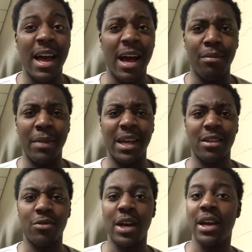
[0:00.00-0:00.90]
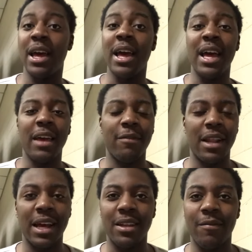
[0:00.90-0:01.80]
I'll make it quick. If you
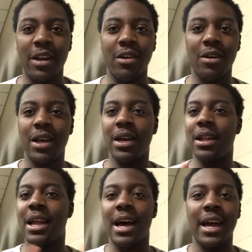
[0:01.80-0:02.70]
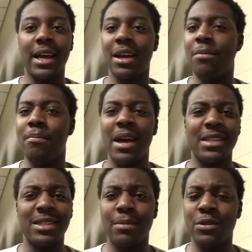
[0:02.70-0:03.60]
like the video, click like, comment,
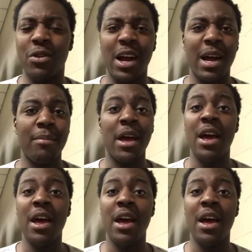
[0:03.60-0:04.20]
subscribe.